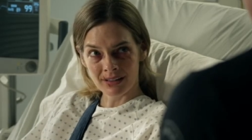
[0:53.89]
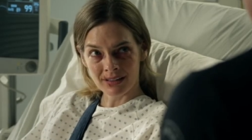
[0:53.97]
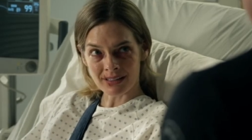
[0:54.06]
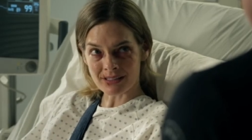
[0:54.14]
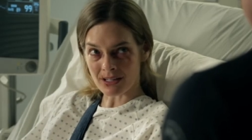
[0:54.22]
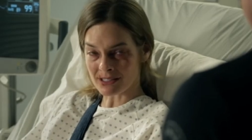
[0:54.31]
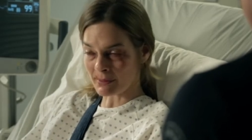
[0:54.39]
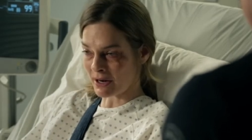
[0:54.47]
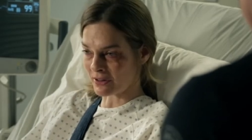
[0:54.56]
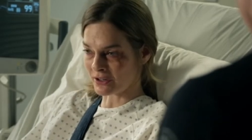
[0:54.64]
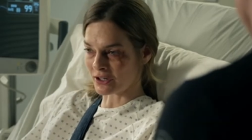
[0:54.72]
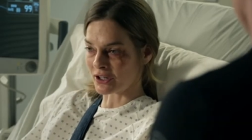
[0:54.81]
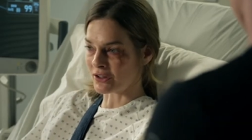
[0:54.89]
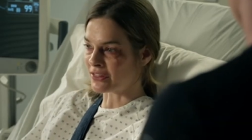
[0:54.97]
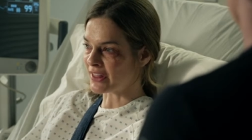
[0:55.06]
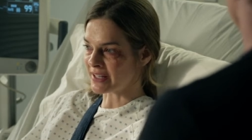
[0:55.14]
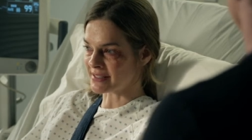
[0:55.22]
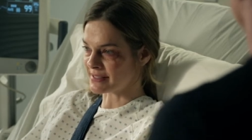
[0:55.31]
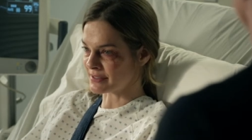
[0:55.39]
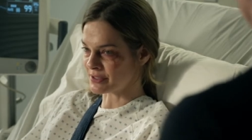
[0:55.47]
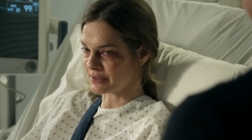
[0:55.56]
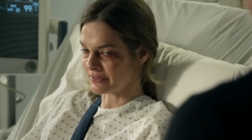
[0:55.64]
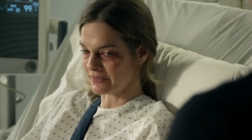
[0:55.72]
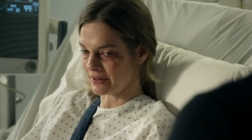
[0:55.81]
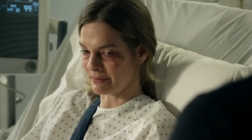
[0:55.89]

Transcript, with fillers: He talks about all the good things they're doing for